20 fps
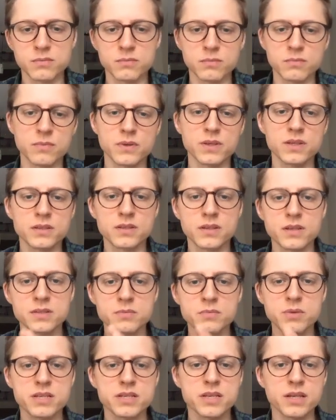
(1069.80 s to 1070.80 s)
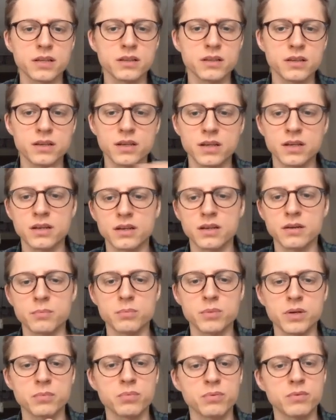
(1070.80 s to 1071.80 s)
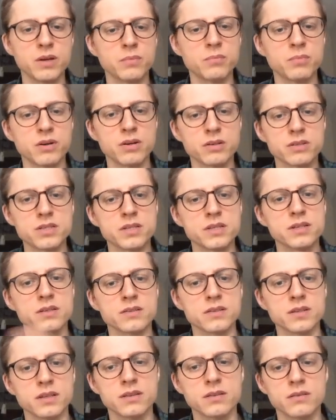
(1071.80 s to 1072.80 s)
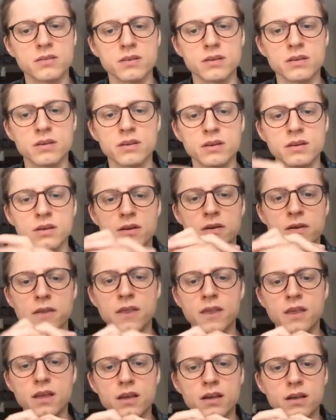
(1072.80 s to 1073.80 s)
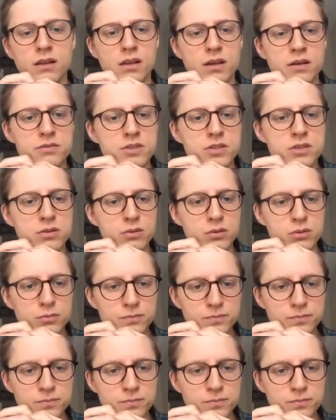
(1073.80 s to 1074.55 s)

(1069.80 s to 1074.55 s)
it's basically a proxy that allows to